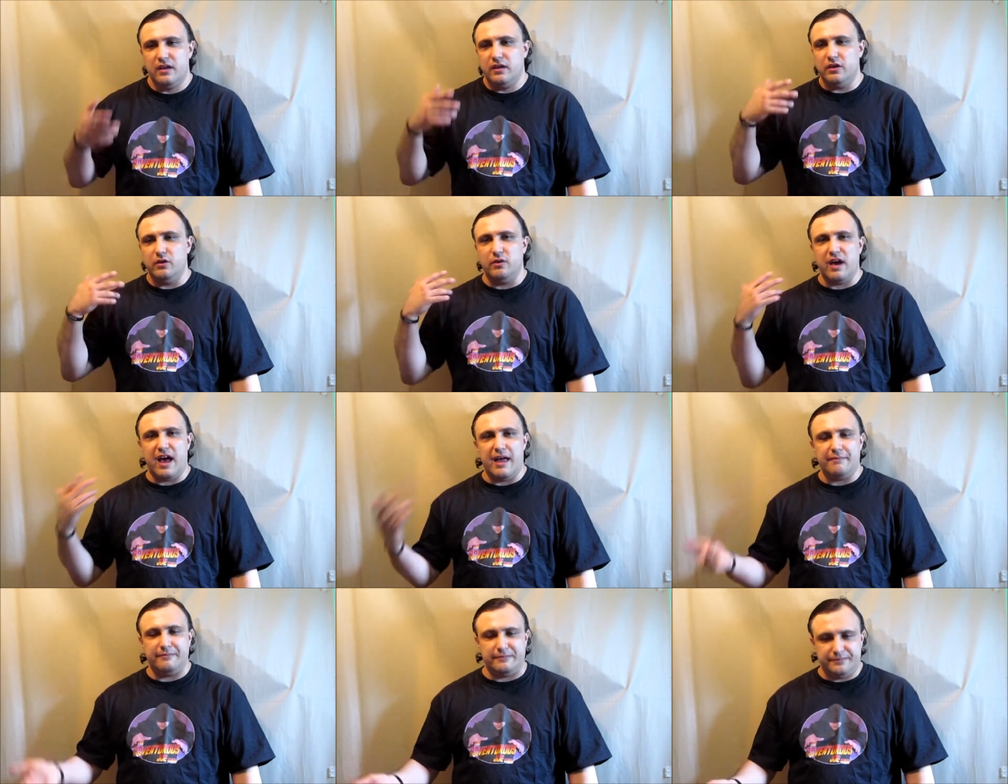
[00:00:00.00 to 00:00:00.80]
You
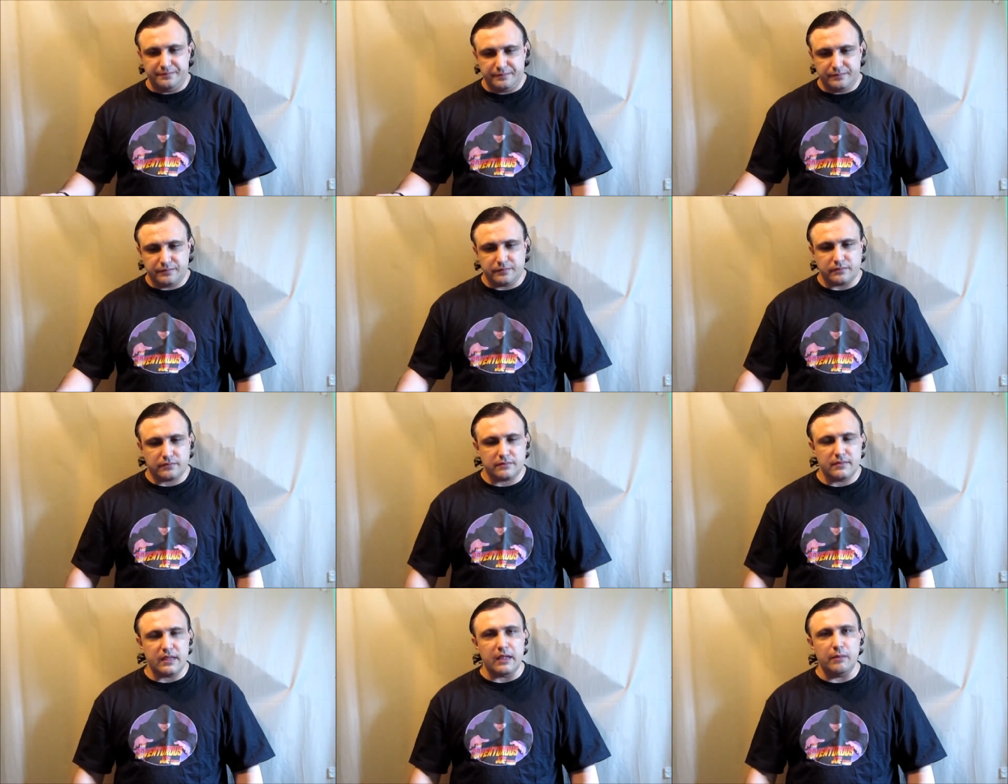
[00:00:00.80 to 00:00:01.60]
got
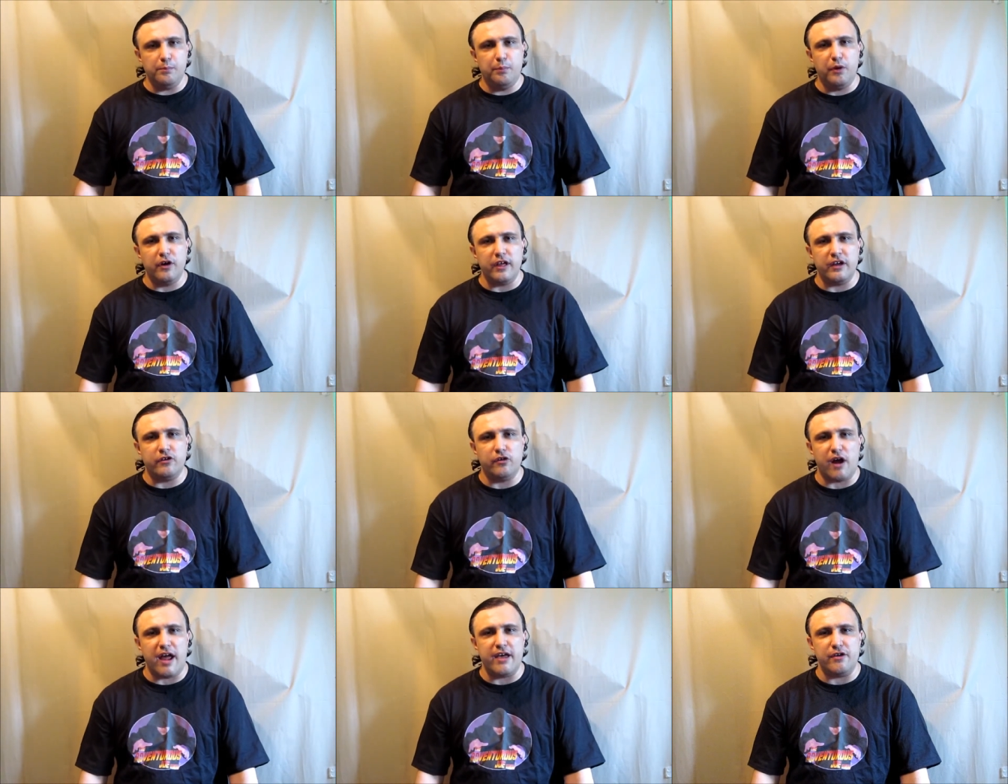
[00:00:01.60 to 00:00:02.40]
put in
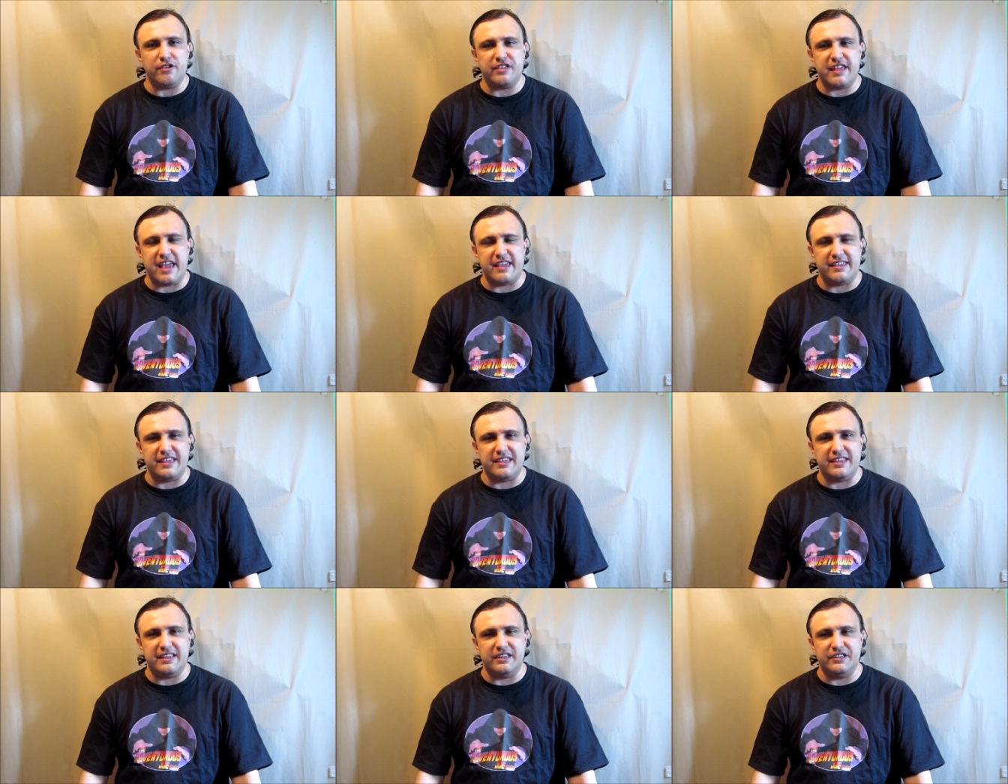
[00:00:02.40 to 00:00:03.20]

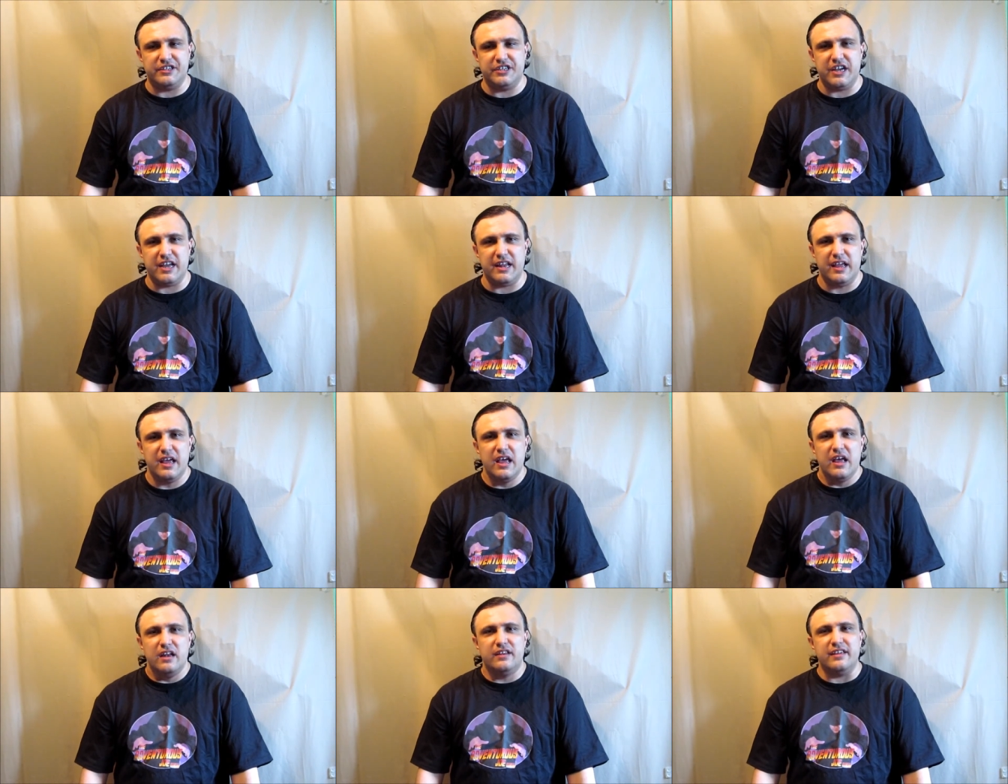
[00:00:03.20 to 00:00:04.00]
cryostasis and shit
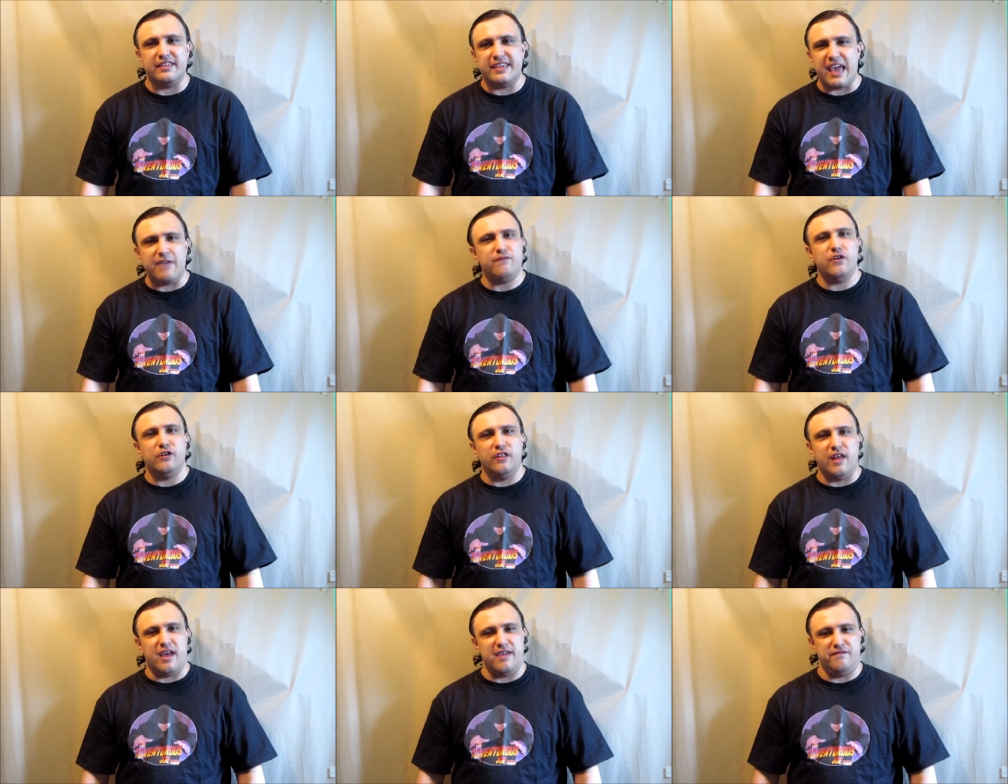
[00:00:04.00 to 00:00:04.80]
to save your
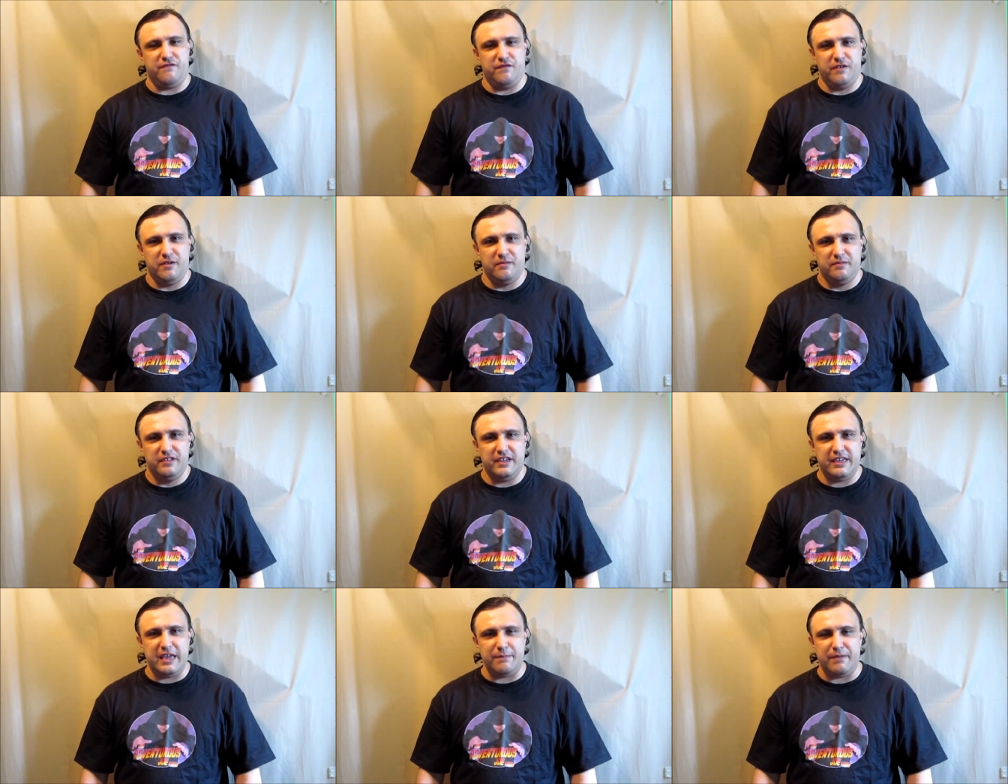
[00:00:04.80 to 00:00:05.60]
life,
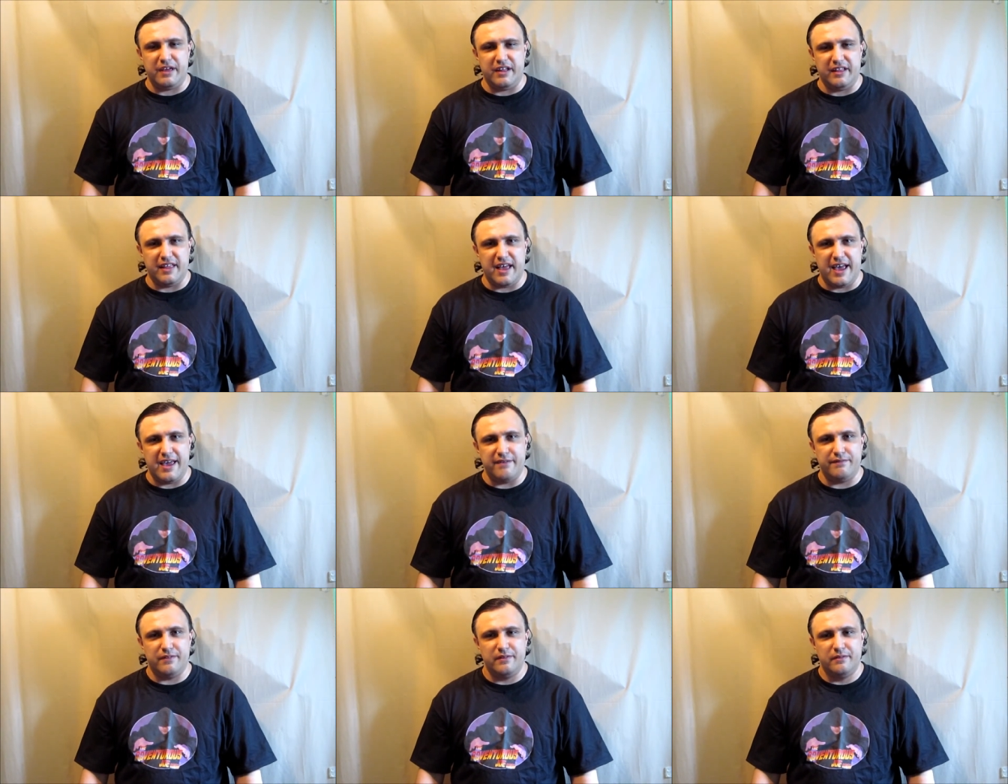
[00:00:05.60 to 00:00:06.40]
to keep you alive,
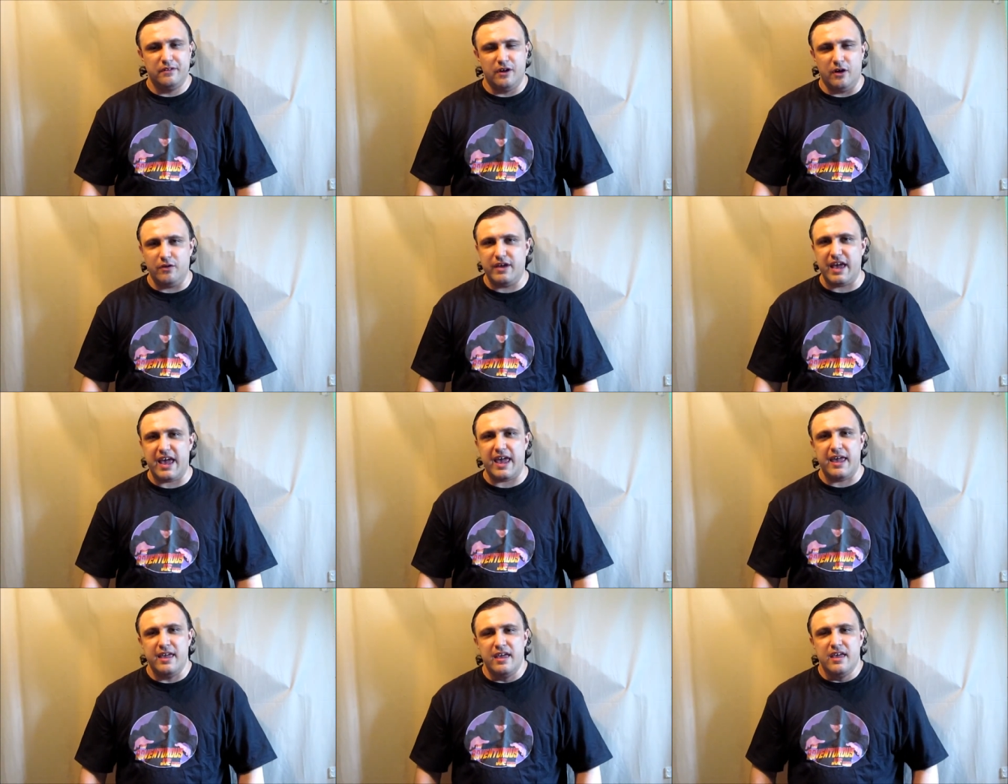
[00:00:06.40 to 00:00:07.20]

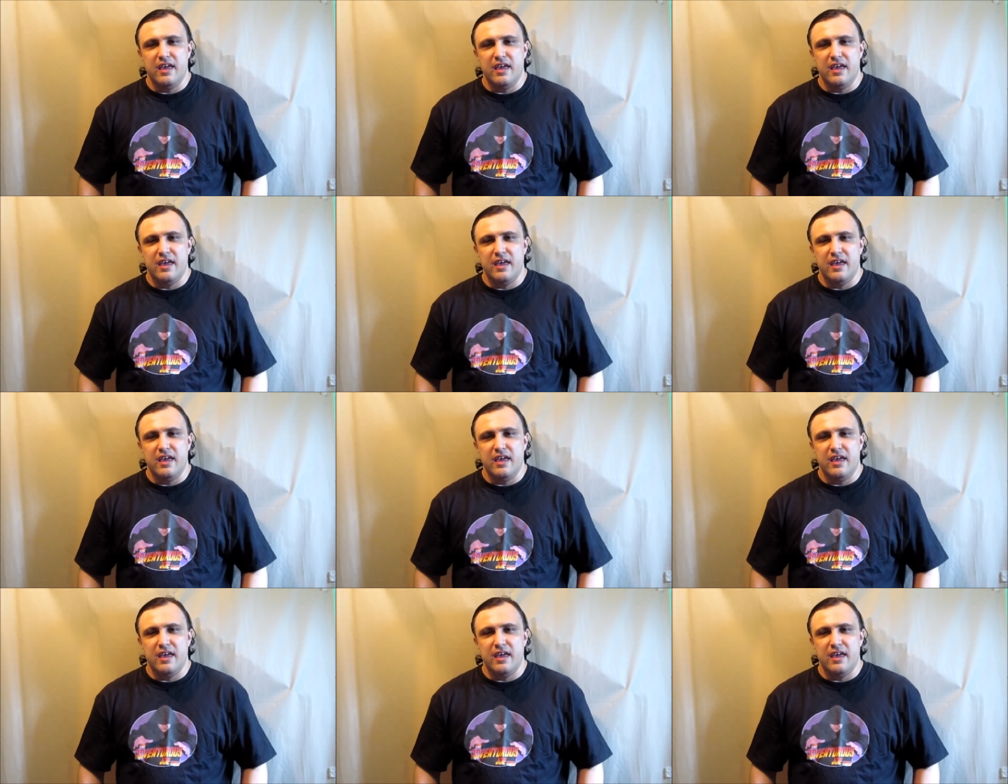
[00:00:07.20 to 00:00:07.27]
okay?